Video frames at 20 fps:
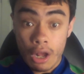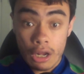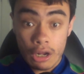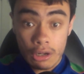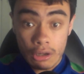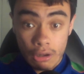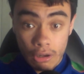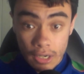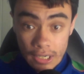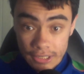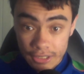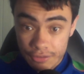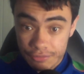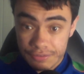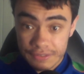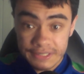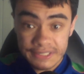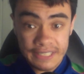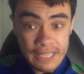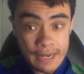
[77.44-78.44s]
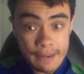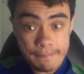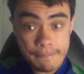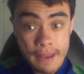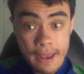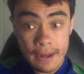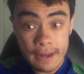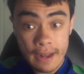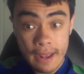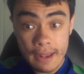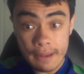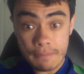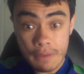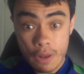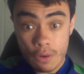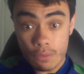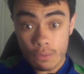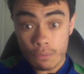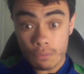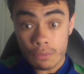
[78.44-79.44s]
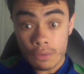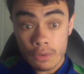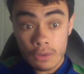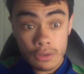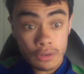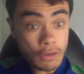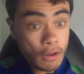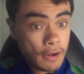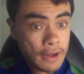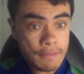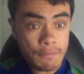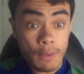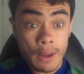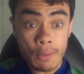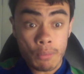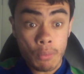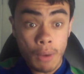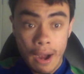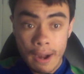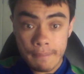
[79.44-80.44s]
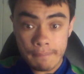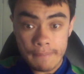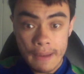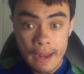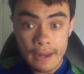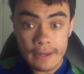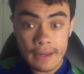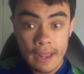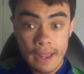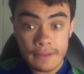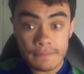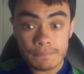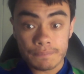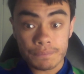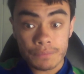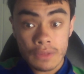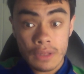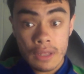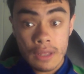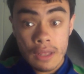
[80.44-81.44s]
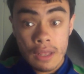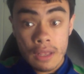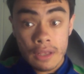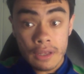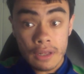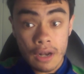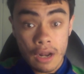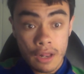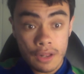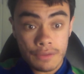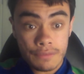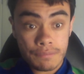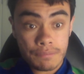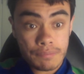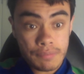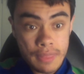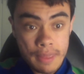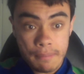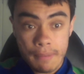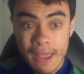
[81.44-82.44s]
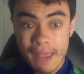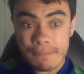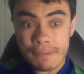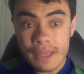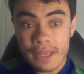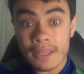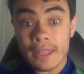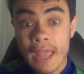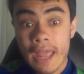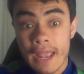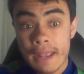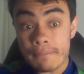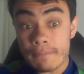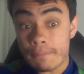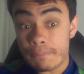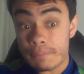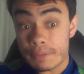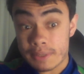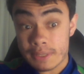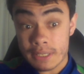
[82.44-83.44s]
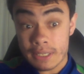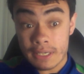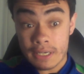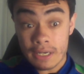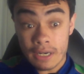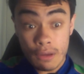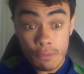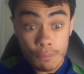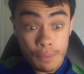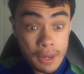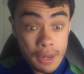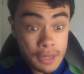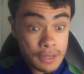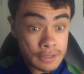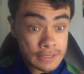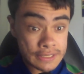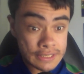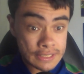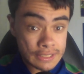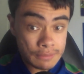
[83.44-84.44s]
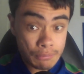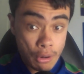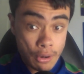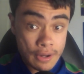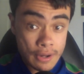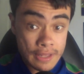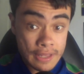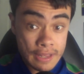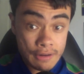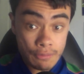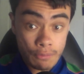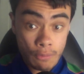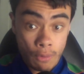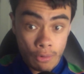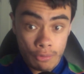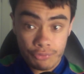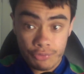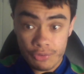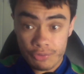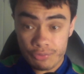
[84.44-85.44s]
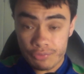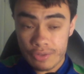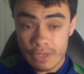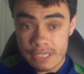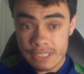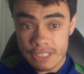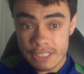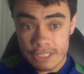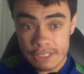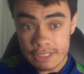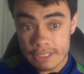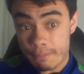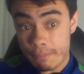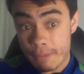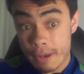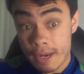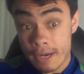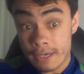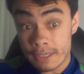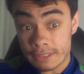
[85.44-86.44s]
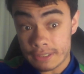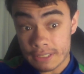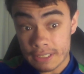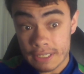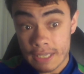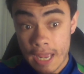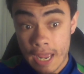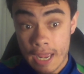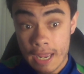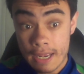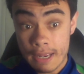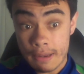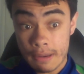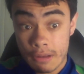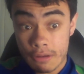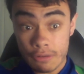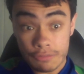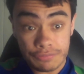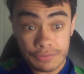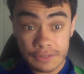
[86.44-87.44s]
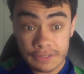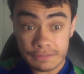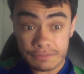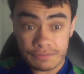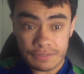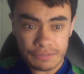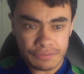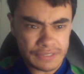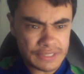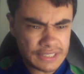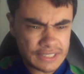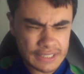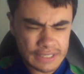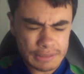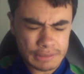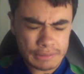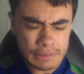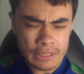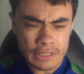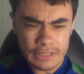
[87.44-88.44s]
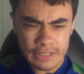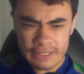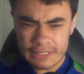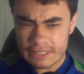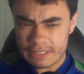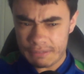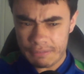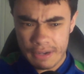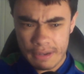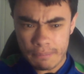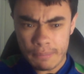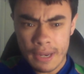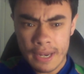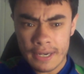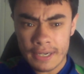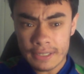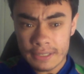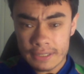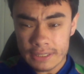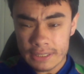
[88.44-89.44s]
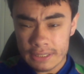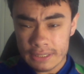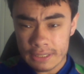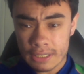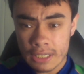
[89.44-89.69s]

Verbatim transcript: I don't think he's had a bad game at all. Not even one bad game. You know, there may be a game in particular where you see him only get, what, 50, 60 metres a game, or 56 to 70 metres.